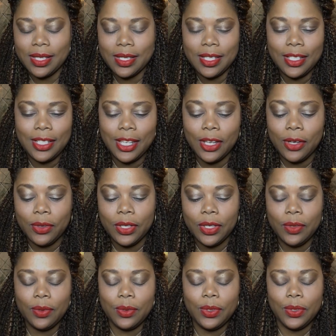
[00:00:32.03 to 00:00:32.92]
What's the deal,
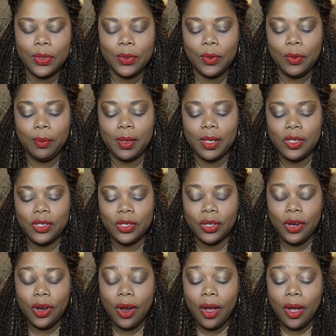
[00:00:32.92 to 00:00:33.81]
YouTube? It's
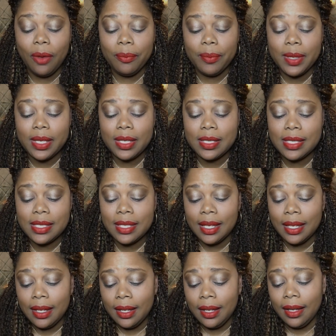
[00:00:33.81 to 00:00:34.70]
your girl, Miss
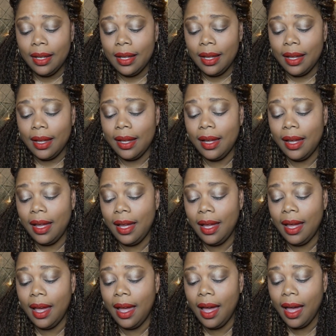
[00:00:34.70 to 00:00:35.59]

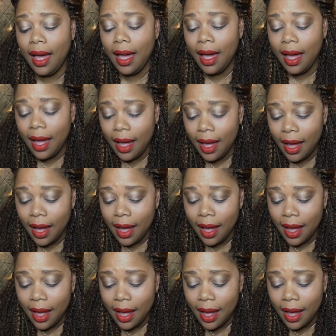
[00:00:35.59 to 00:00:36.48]

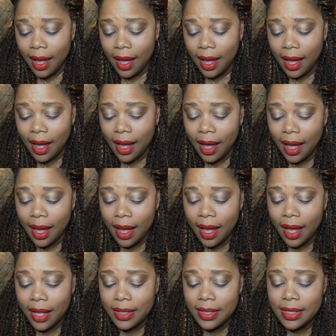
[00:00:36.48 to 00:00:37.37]

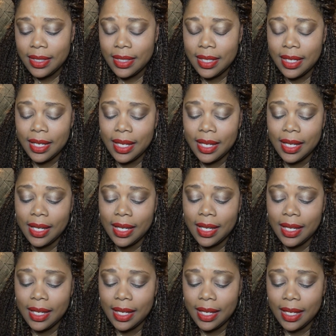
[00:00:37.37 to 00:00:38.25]

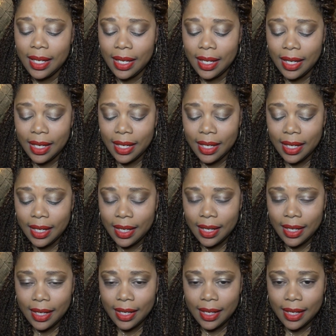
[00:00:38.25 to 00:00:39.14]

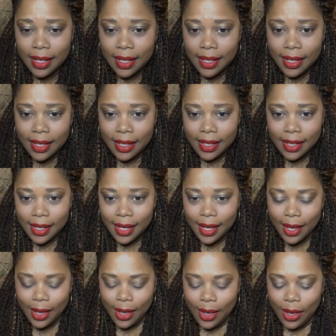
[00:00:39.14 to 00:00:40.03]

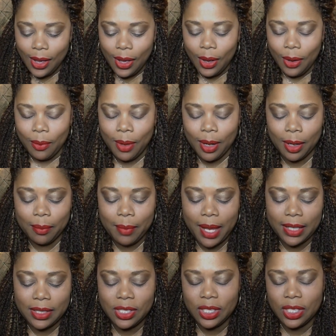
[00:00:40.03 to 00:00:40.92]
Honey. Welcome
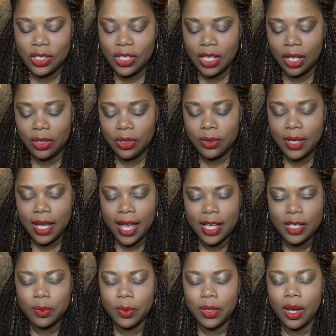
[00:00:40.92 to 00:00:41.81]
back to the channel, you
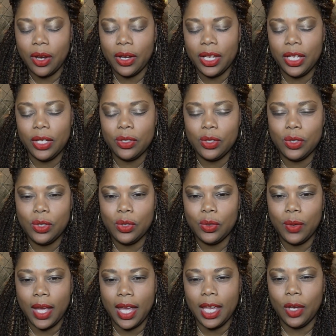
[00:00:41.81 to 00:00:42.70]
guys. We are here to
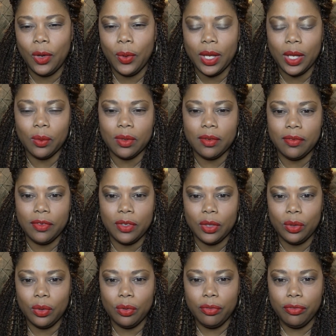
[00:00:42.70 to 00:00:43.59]
do a quick
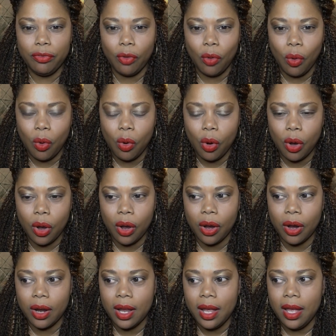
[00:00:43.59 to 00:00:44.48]
review
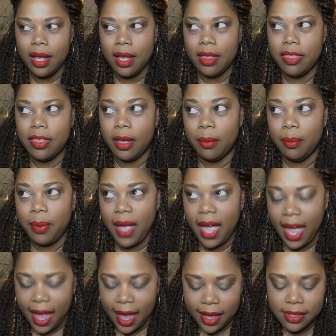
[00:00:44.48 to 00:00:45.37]
for The
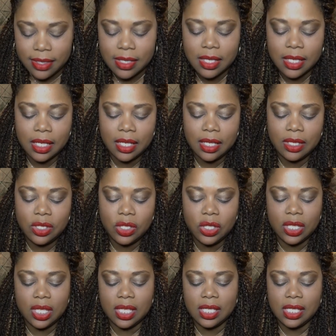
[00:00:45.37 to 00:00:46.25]

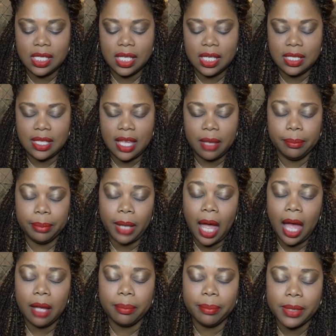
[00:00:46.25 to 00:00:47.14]
Passage. This is a
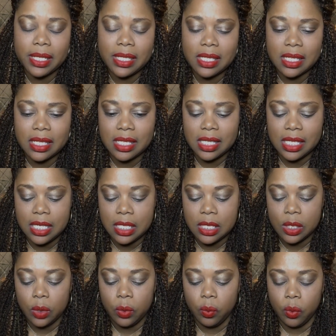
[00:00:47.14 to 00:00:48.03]
blockbuster
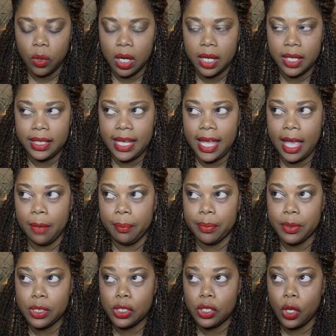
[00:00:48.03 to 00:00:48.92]
season one,
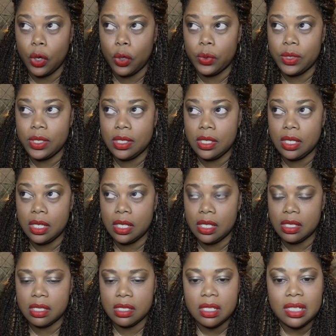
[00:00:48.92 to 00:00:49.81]
episode
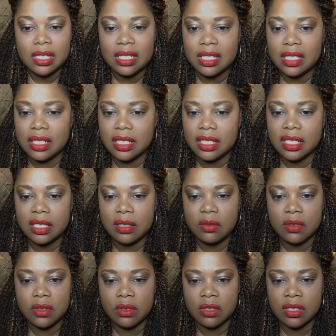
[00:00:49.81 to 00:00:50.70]
six. I
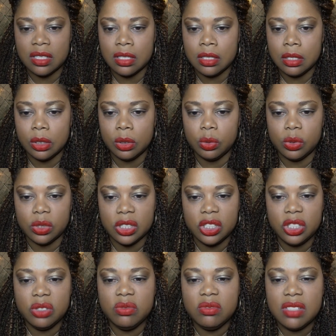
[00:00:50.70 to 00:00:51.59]
want to know
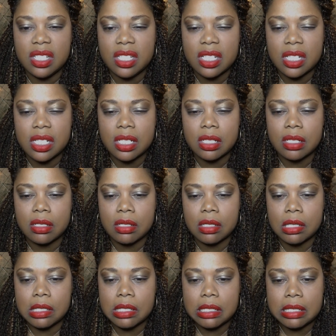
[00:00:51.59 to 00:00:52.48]
what you
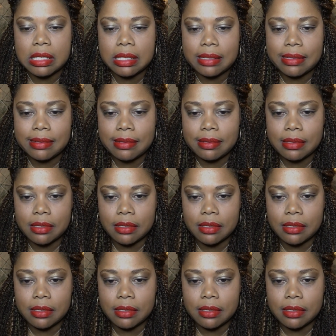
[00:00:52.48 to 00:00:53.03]
taste like.